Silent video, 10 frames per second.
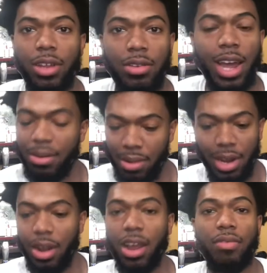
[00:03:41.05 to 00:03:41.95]
You're not really
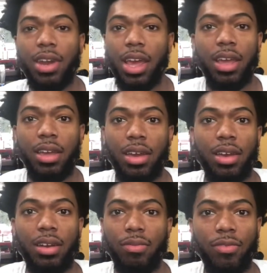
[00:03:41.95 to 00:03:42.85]
there every day,
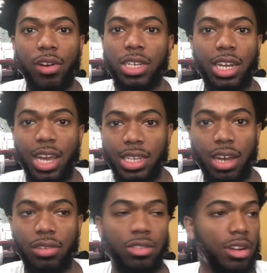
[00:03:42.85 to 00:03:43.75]
first in, last
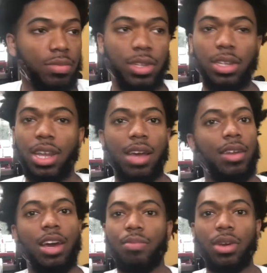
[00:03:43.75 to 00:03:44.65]
out. Trust me, that
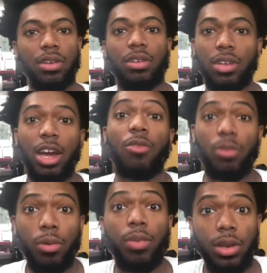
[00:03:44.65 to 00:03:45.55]

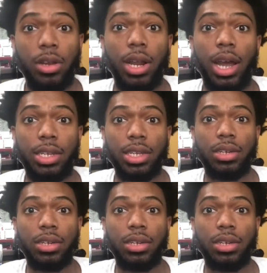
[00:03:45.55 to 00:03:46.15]
will build your clientele.